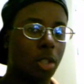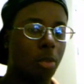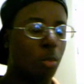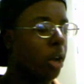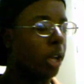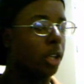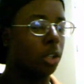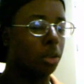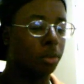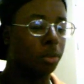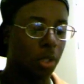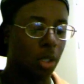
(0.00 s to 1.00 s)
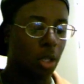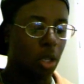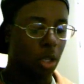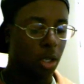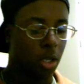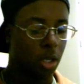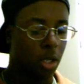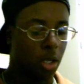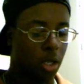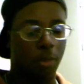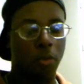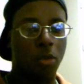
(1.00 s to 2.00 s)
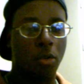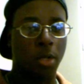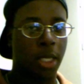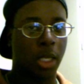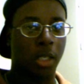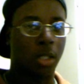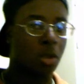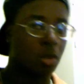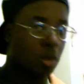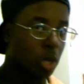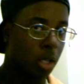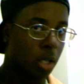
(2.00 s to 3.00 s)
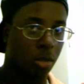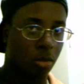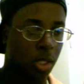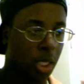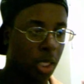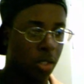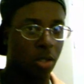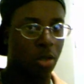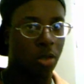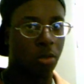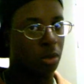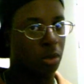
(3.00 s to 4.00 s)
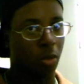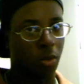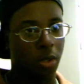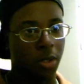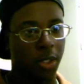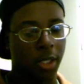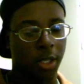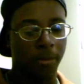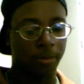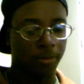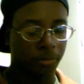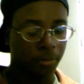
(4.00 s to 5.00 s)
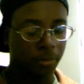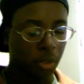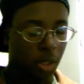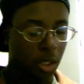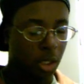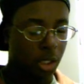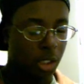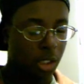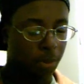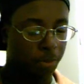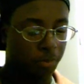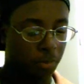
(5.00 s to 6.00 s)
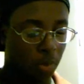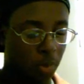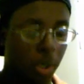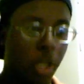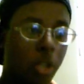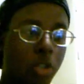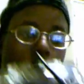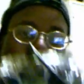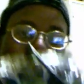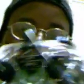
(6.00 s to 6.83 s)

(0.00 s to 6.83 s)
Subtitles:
brand new. Just before taxes. I don't know how your taxes are where you stay. The way the controller is